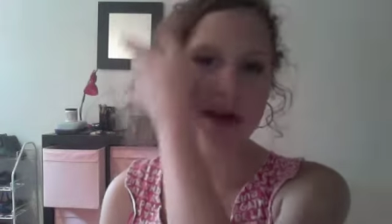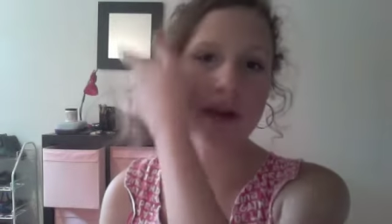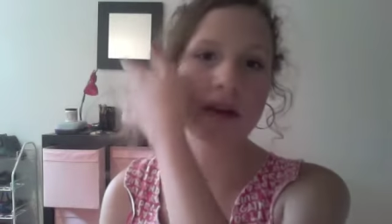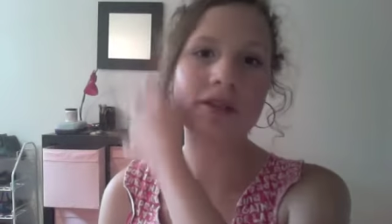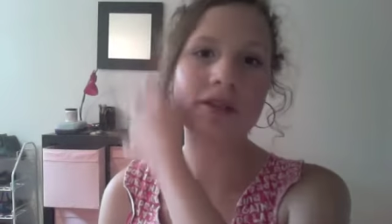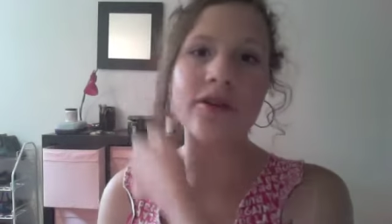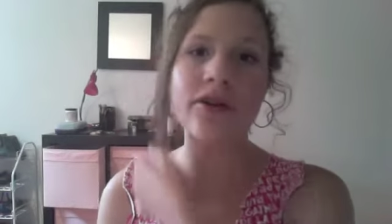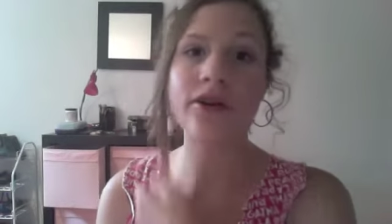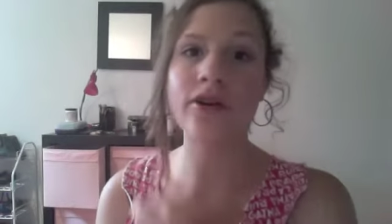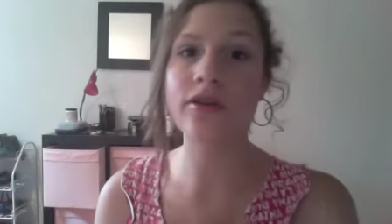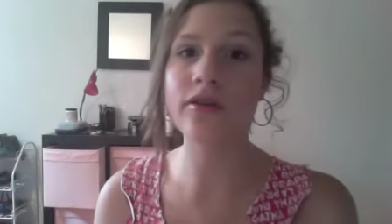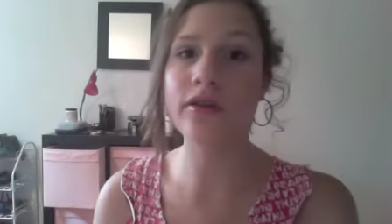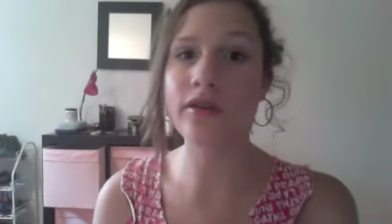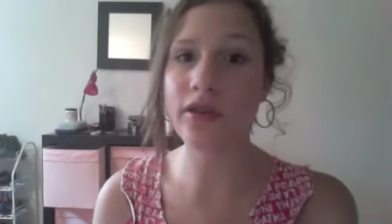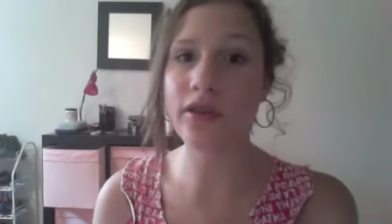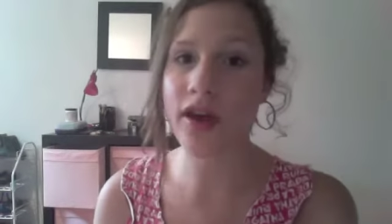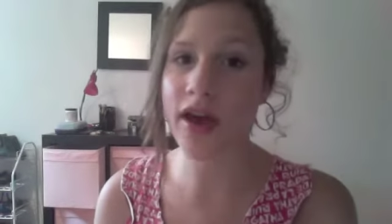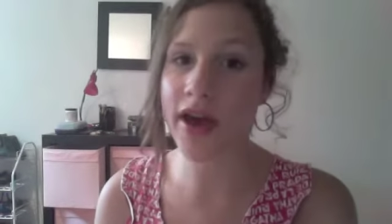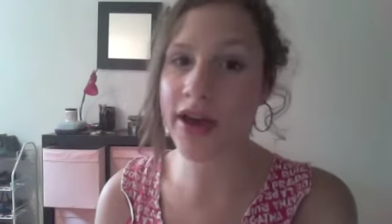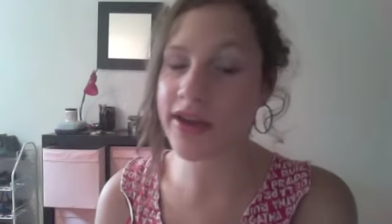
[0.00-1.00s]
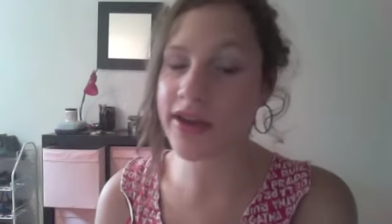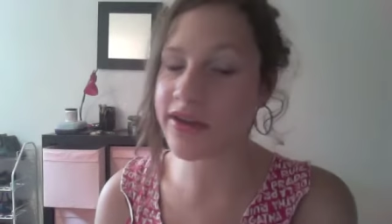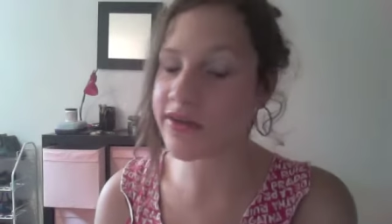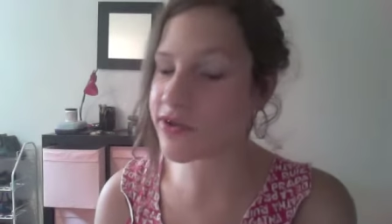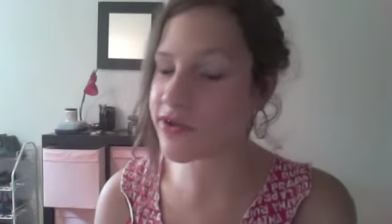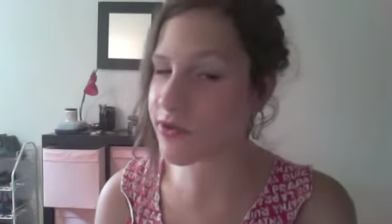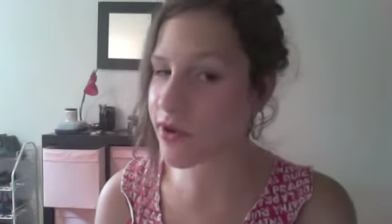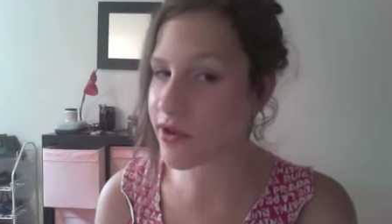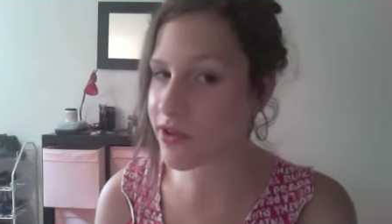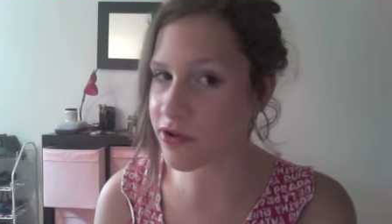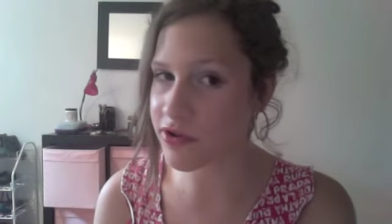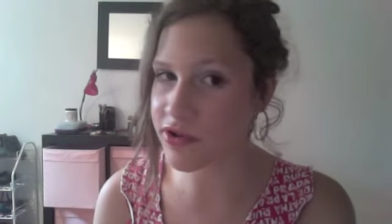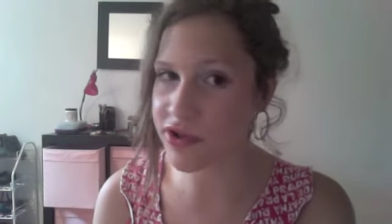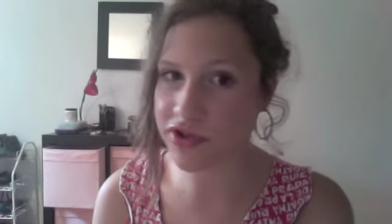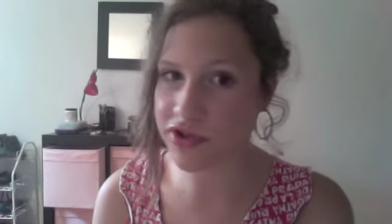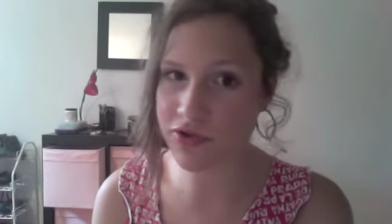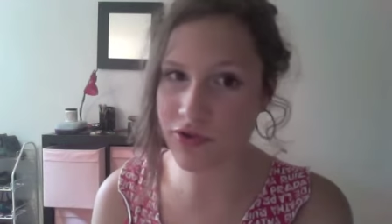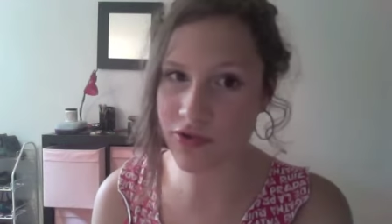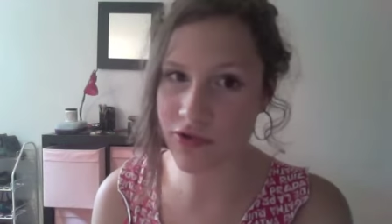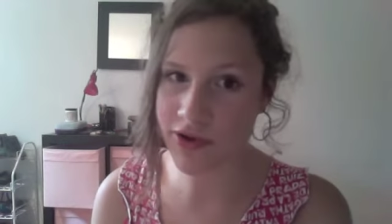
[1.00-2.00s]
other I can do other
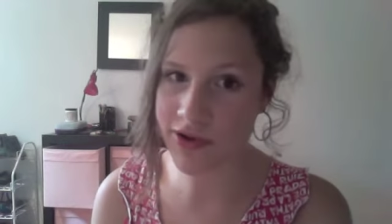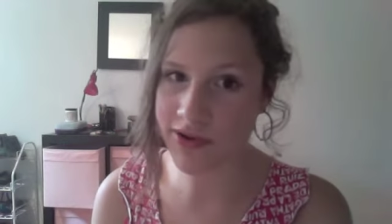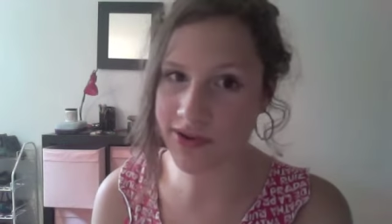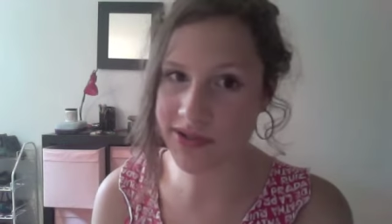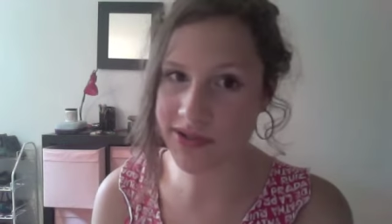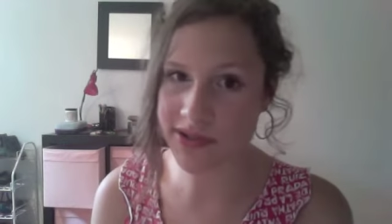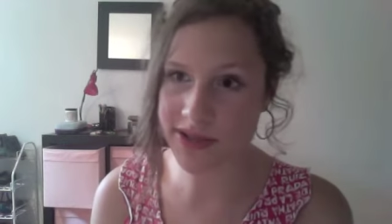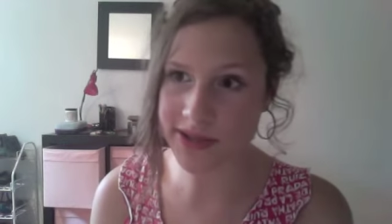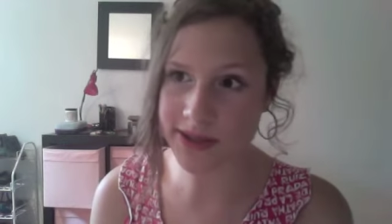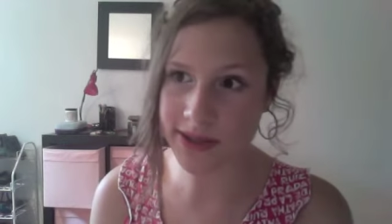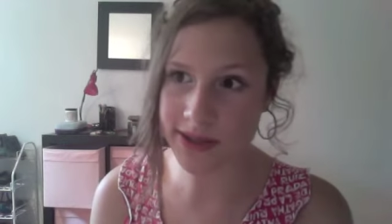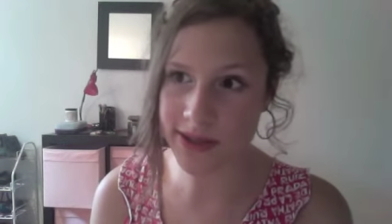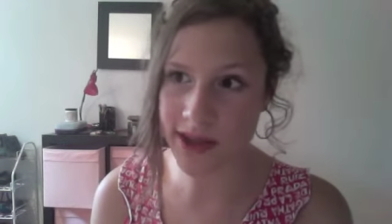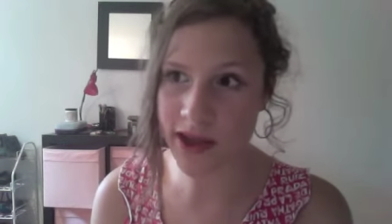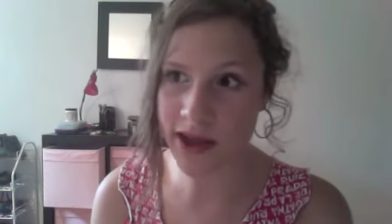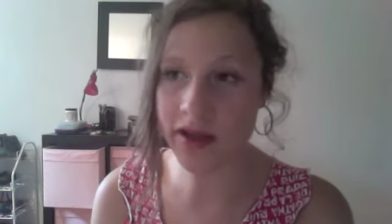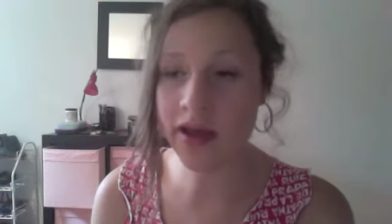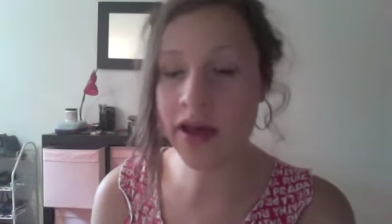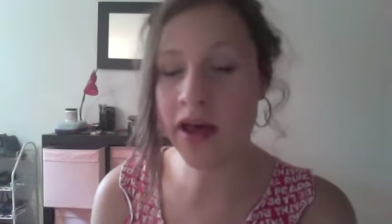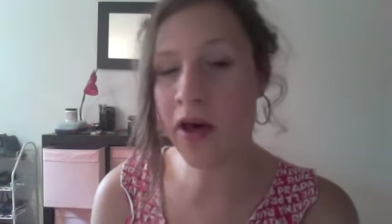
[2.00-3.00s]
tutorials things like that